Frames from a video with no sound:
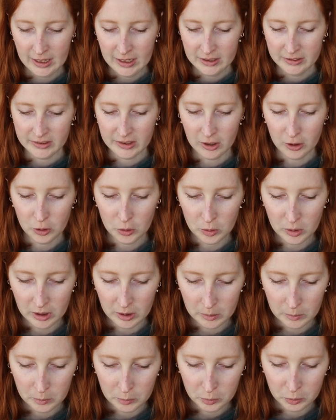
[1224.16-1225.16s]
So
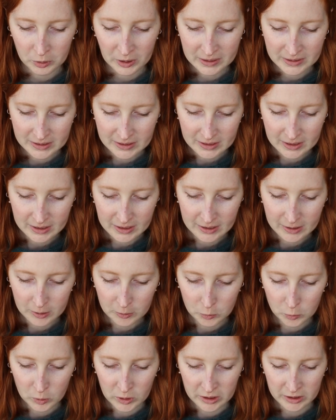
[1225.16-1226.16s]
Brenda
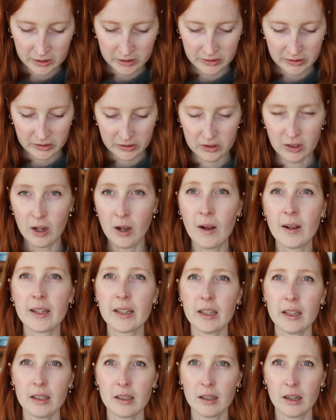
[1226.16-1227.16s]
was
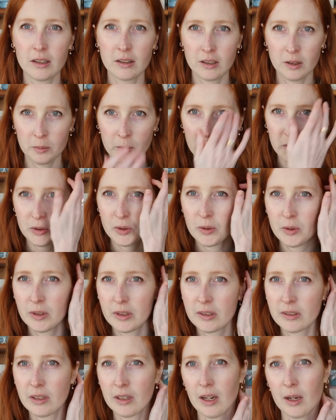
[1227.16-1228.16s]
talking on their most
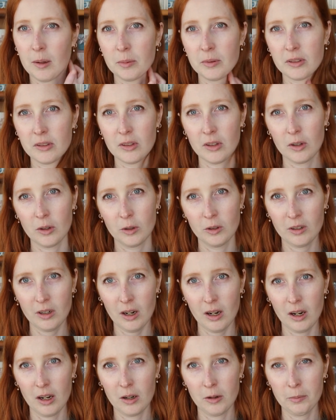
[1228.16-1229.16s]
recent episode
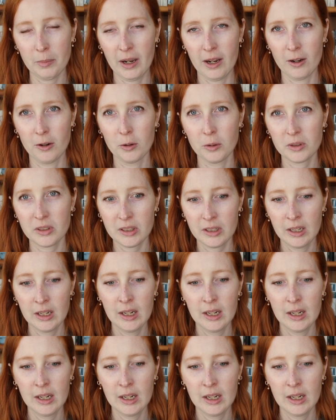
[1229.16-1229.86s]
about